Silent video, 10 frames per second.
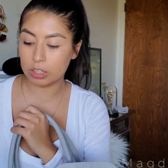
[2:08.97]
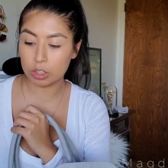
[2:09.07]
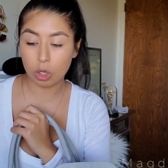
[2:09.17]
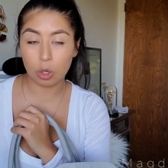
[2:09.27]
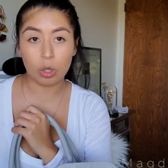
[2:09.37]

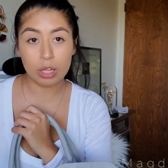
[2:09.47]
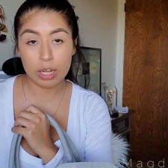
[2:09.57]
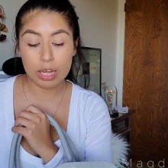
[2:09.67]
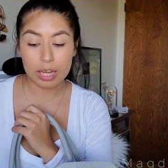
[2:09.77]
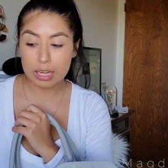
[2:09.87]
so
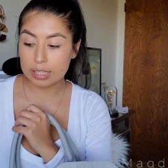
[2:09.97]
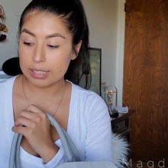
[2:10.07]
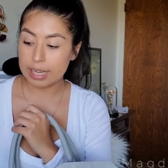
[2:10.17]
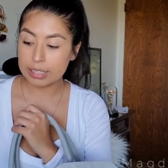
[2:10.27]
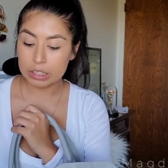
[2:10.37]

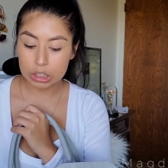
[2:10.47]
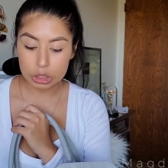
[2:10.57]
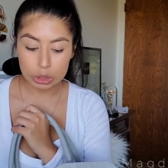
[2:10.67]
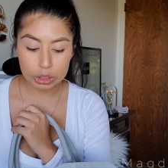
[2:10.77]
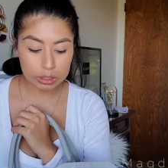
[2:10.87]
that's
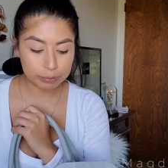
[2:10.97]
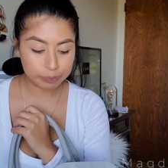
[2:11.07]
good.